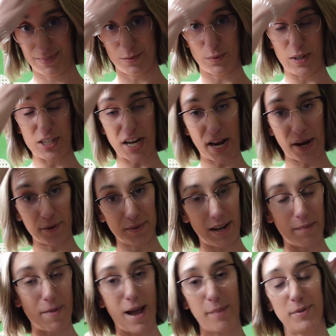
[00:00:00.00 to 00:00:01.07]
reach out.
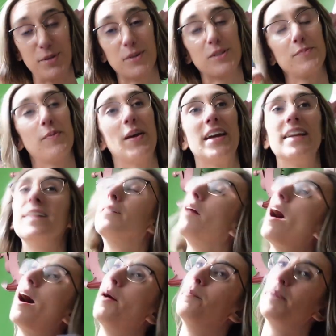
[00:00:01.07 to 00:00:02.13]
I'm happy to explain,
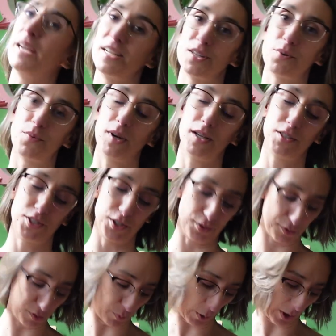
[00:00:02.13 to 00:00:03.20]
but I don't want
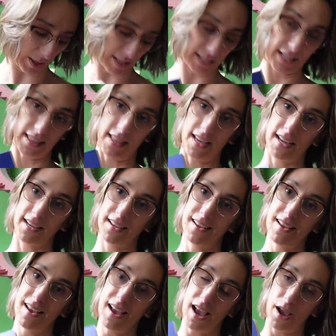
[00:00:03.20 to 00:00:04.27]
to spoil anything.
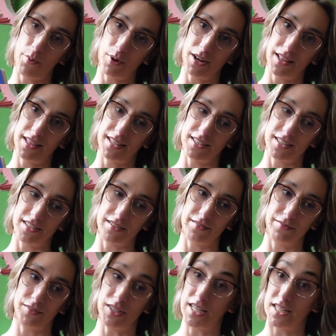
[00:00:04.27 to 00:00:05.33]
I wanted this
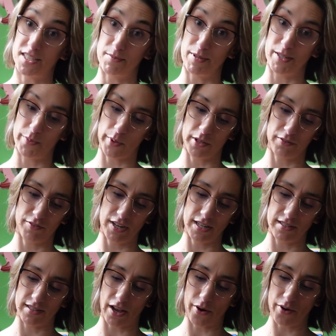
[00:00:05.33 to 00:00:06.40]
vlog to be spoiler free,
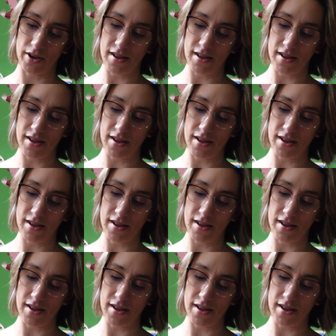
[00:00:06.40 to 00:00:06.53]
so